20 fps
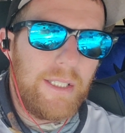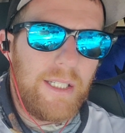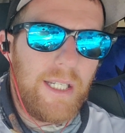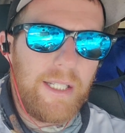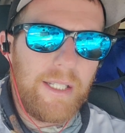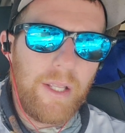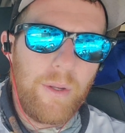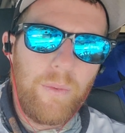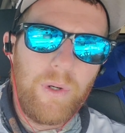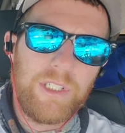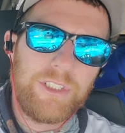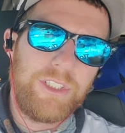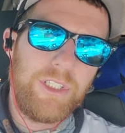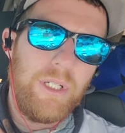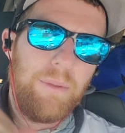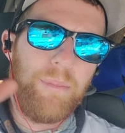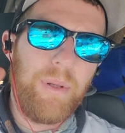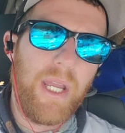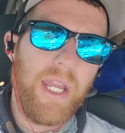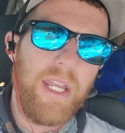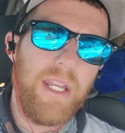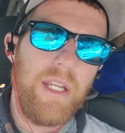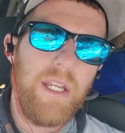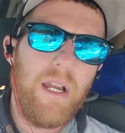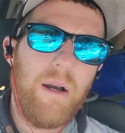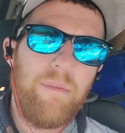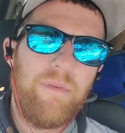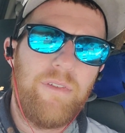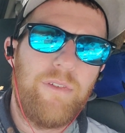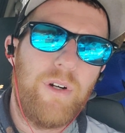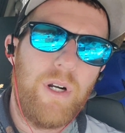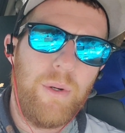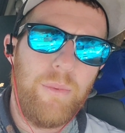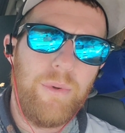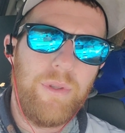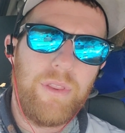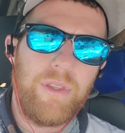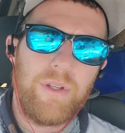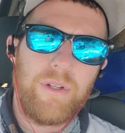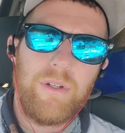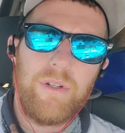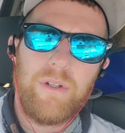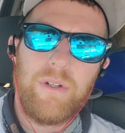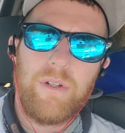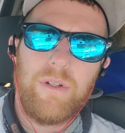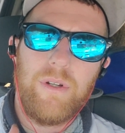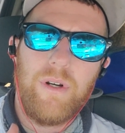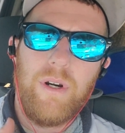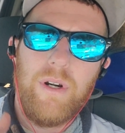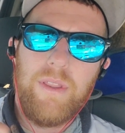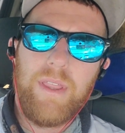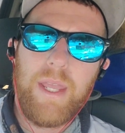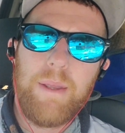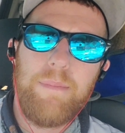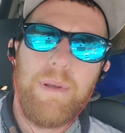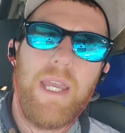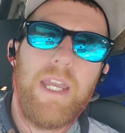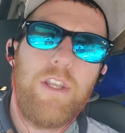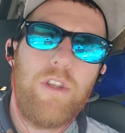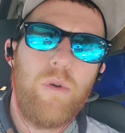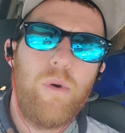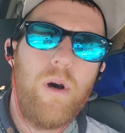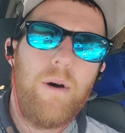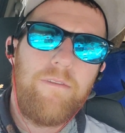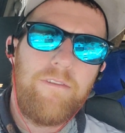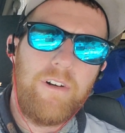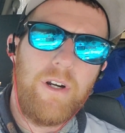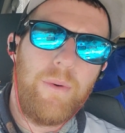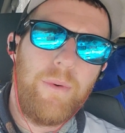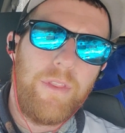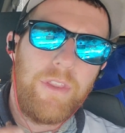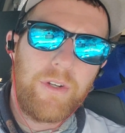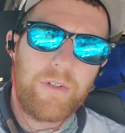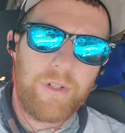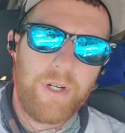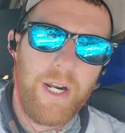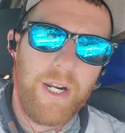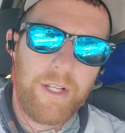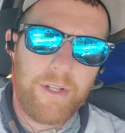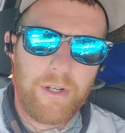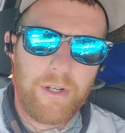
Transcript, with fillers: And they want you to pay up front with a, or they pay you up front with a credit